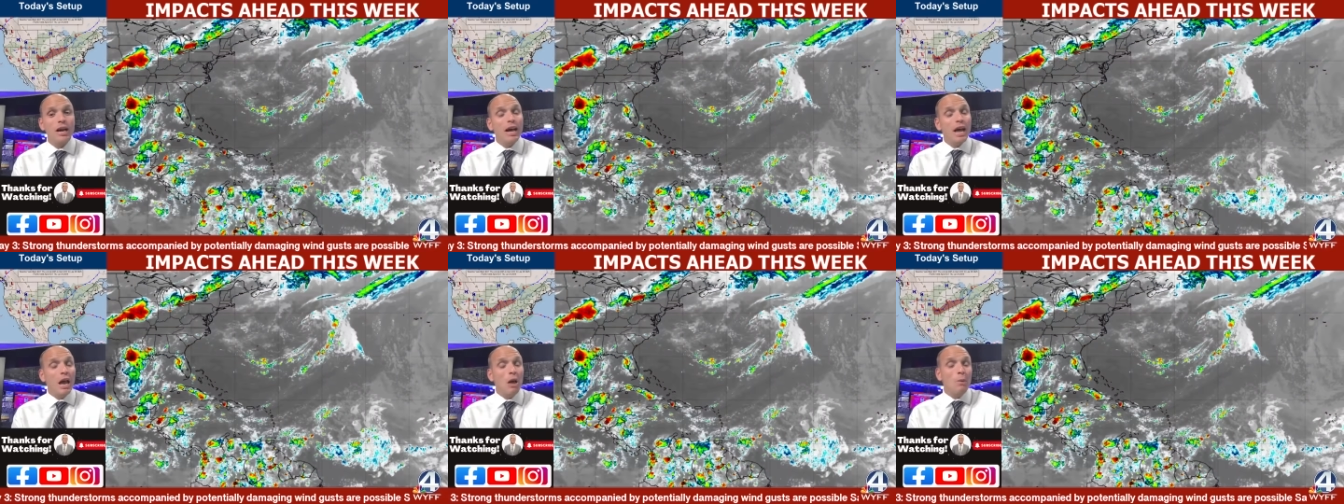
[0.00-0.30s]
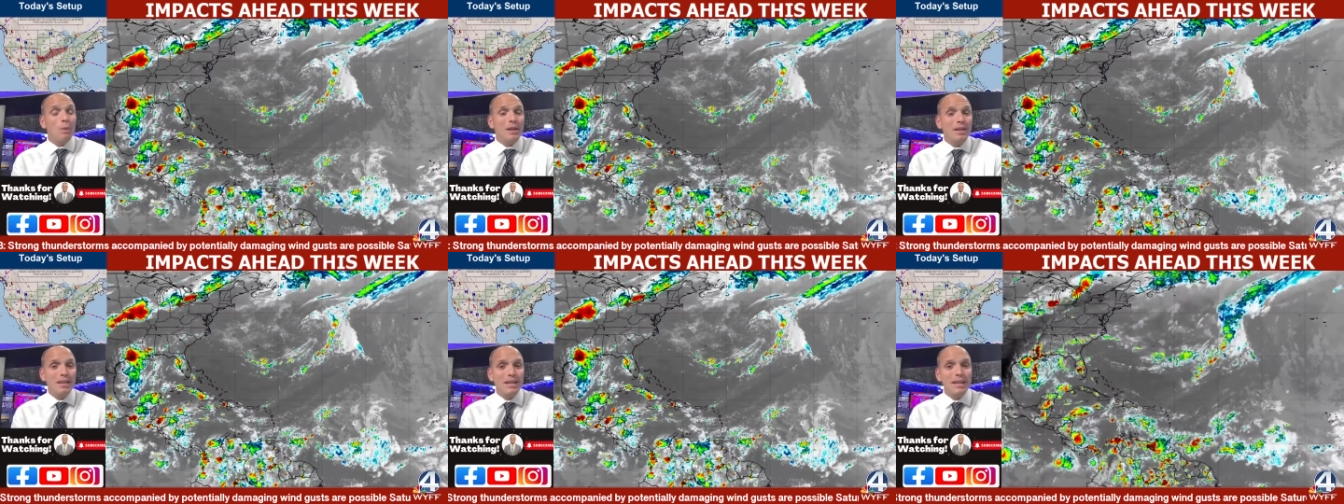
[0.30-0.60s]
And
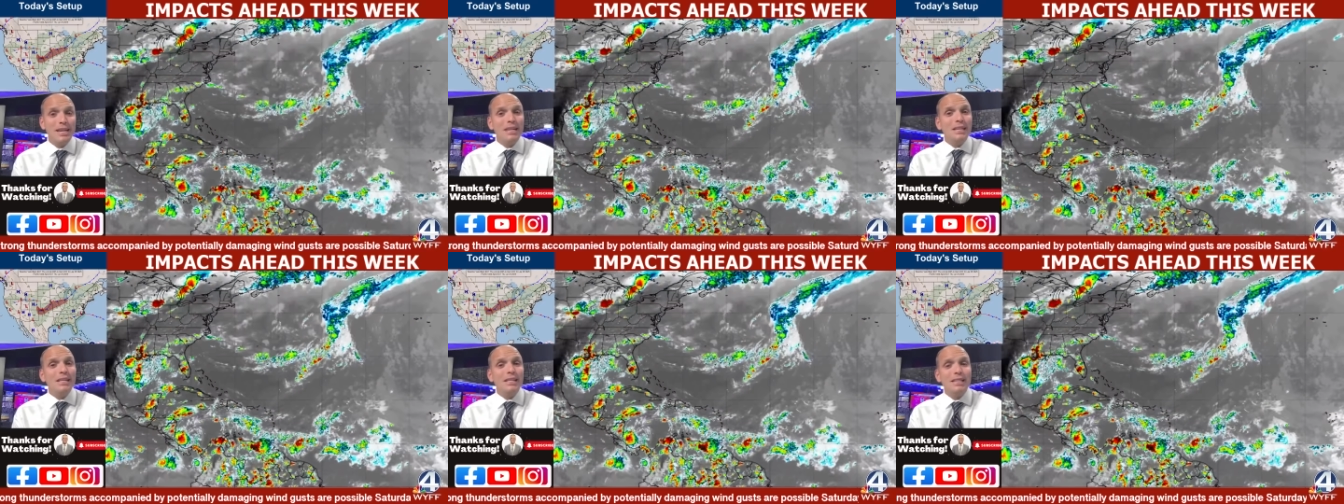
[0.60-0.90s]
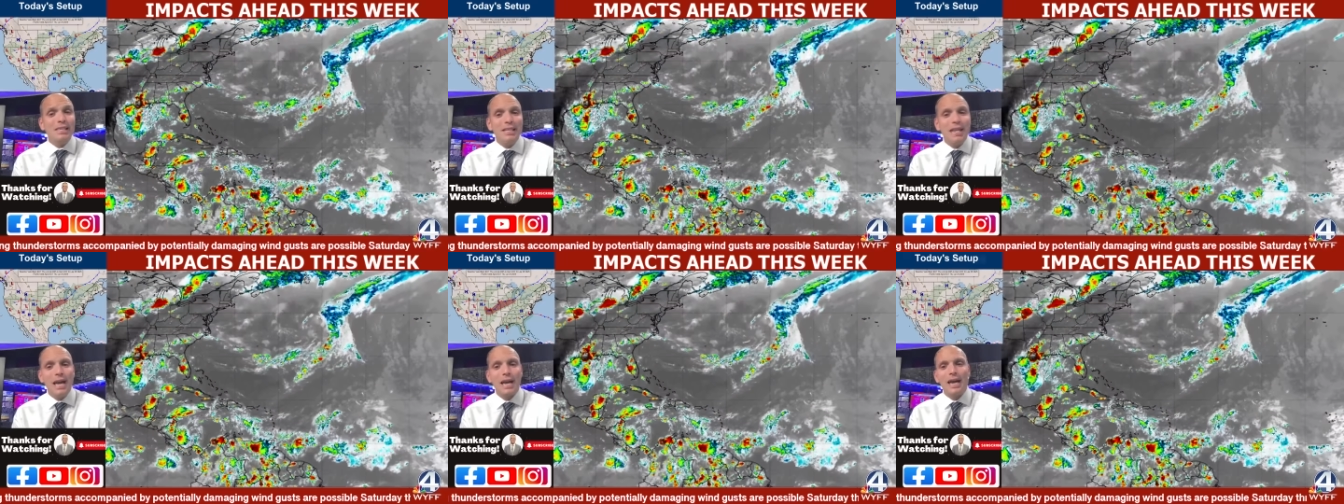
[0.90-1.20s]
we need to
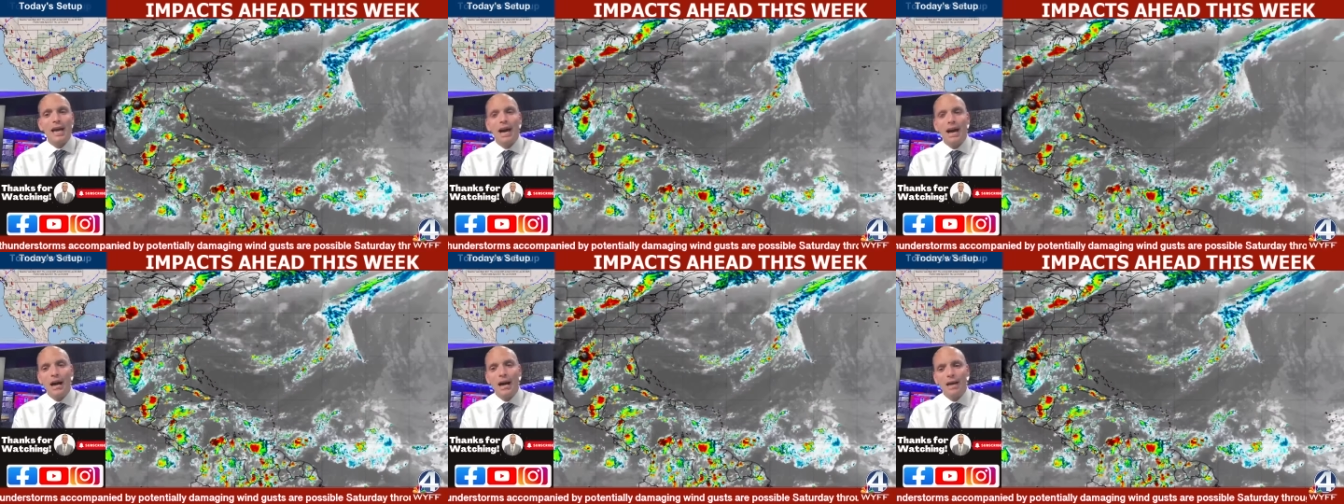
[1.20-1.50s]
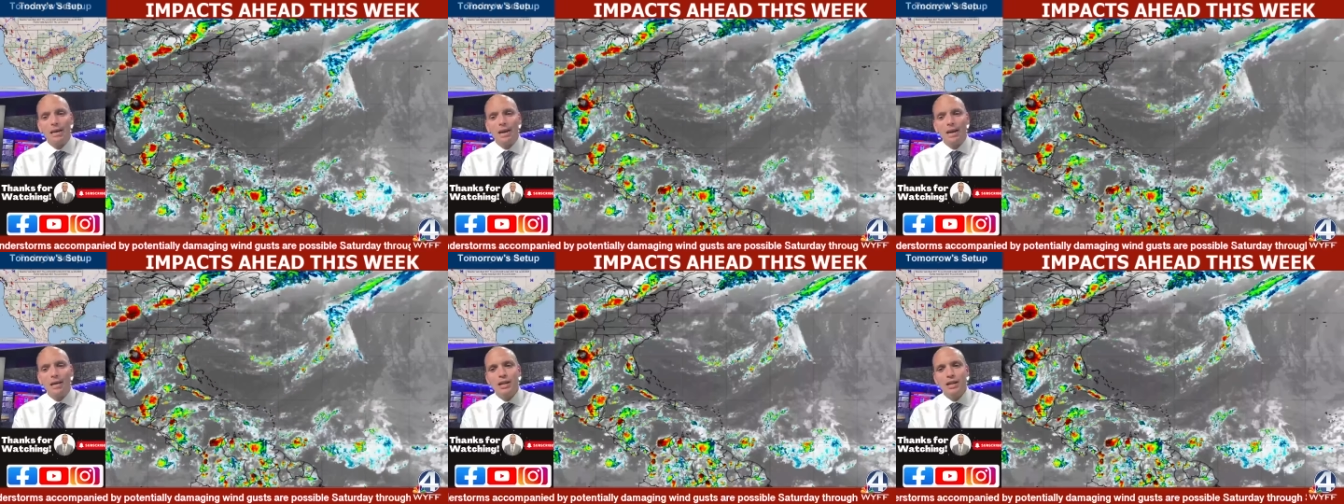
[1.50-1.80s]
stay
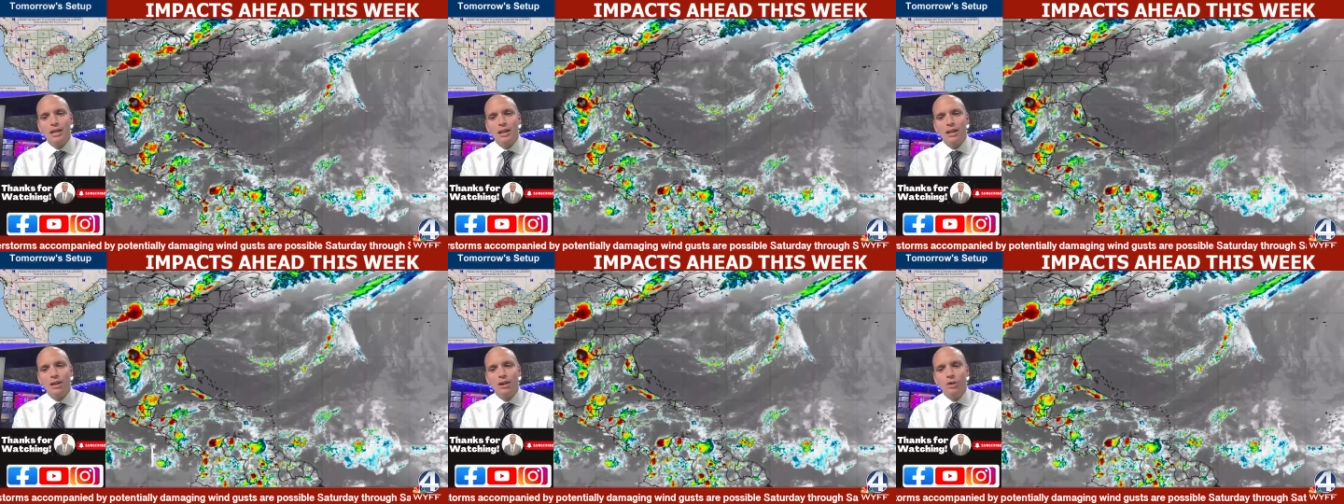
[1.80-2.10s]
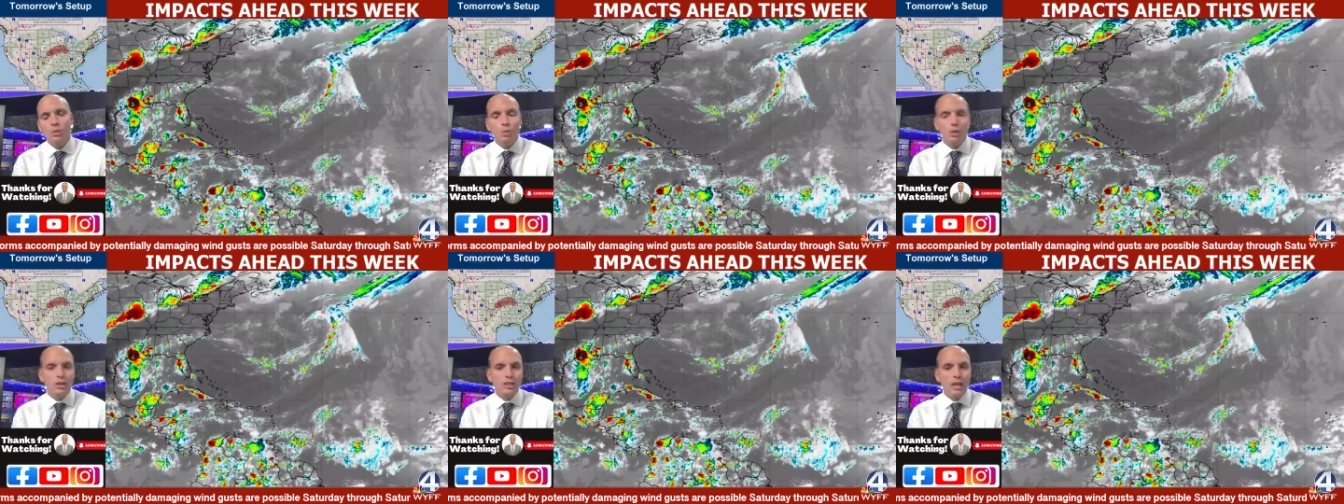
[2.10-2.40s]
highlighted in
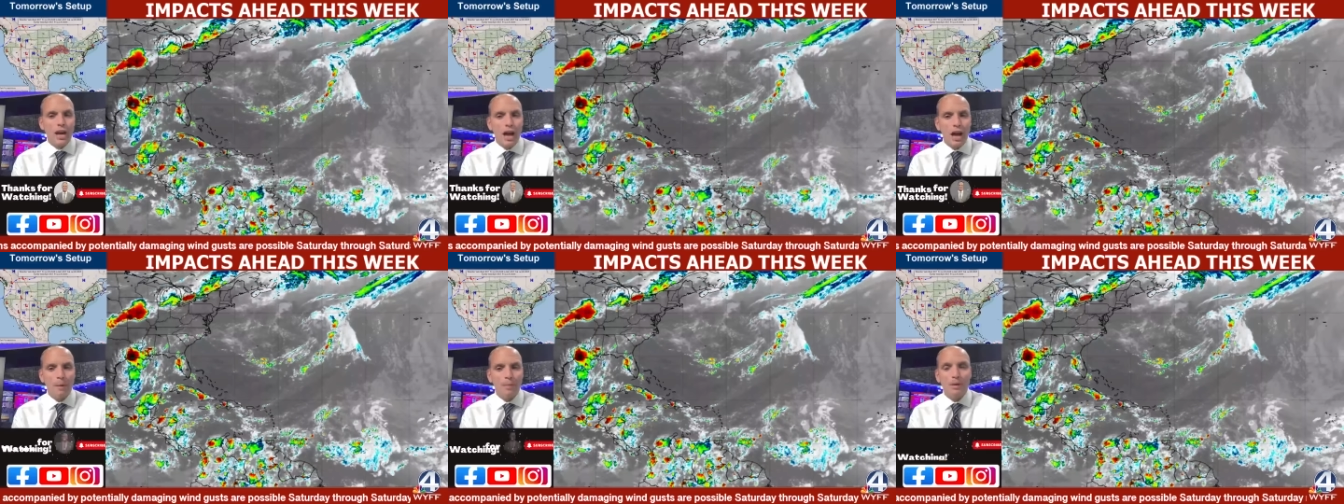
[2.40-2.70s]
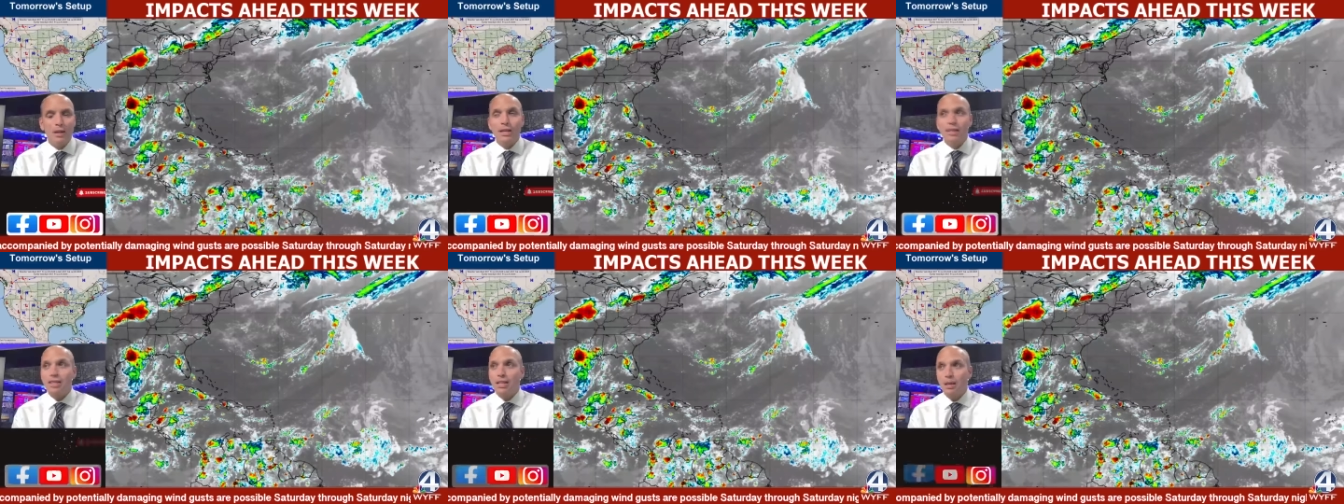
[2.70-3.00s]
on what's
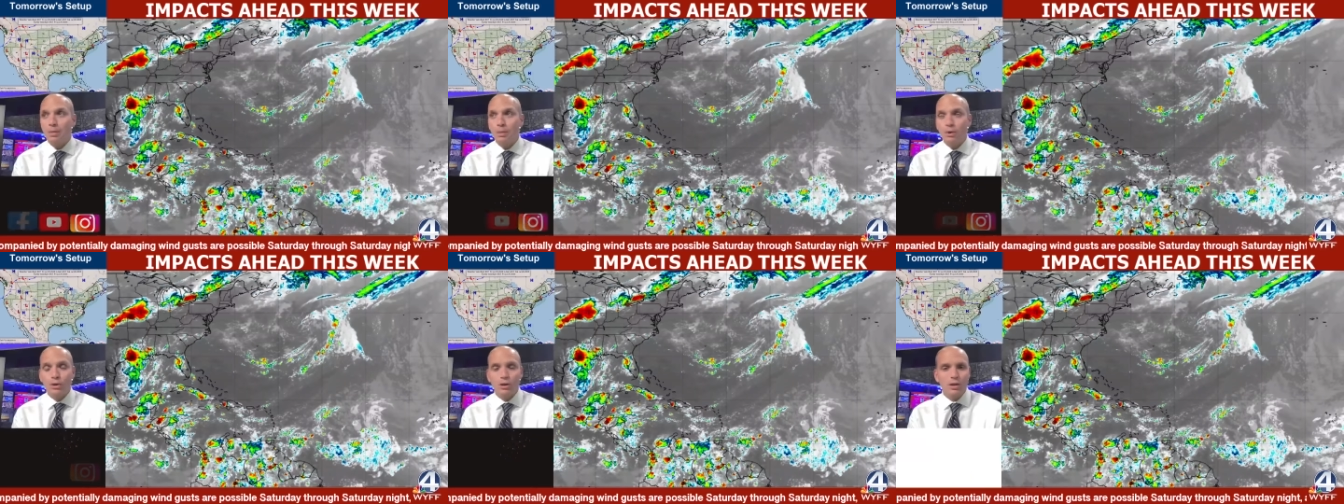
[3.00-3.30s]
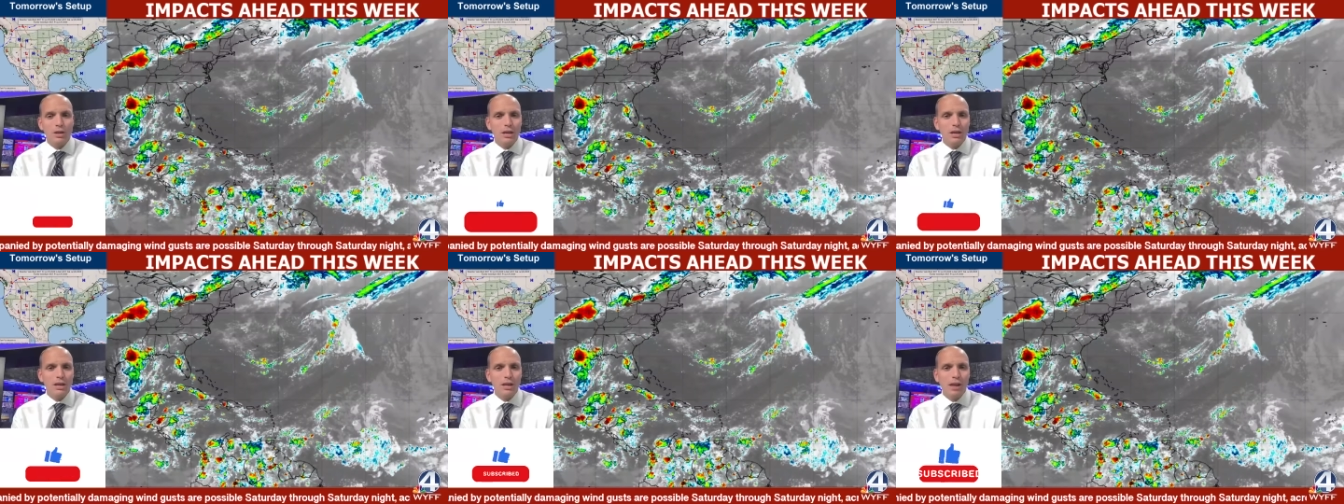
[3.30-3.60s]
happening deeper into
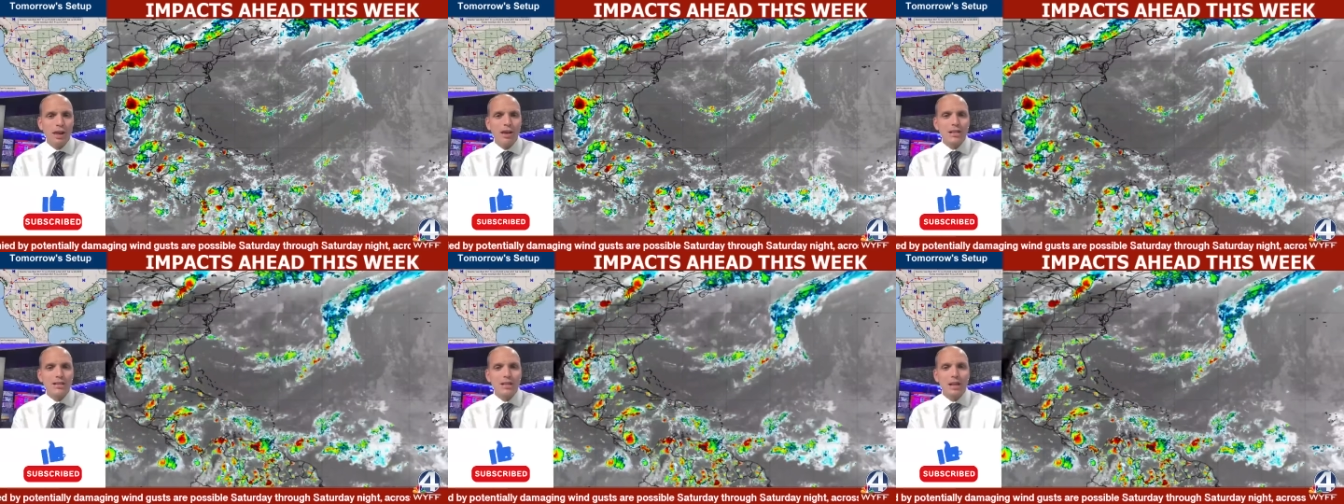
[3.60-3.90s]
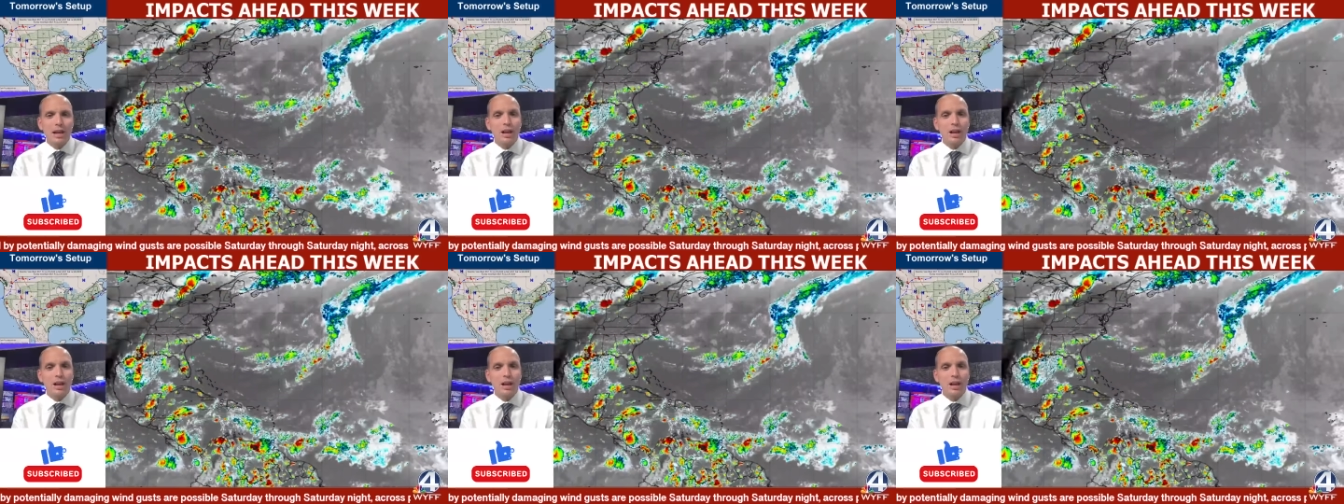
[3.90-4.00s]
the Atlantic.